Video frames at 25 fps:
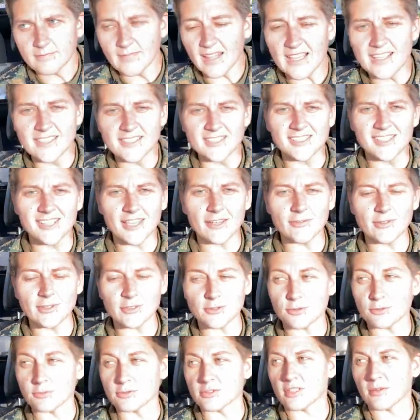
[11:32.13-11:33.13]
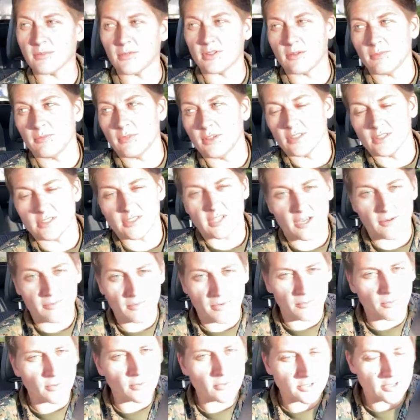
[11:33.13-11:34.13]
is given to some of the military
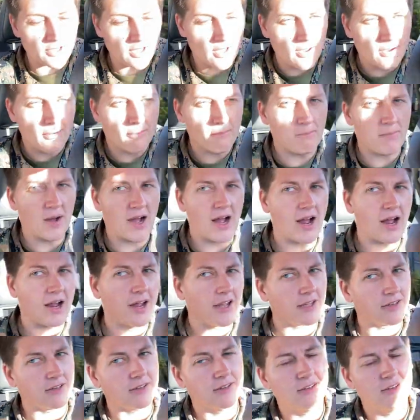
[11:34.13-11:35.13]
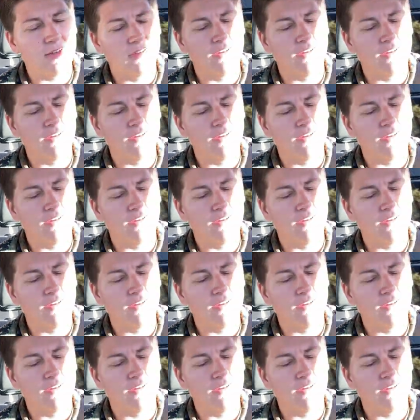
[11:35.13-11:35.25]
members by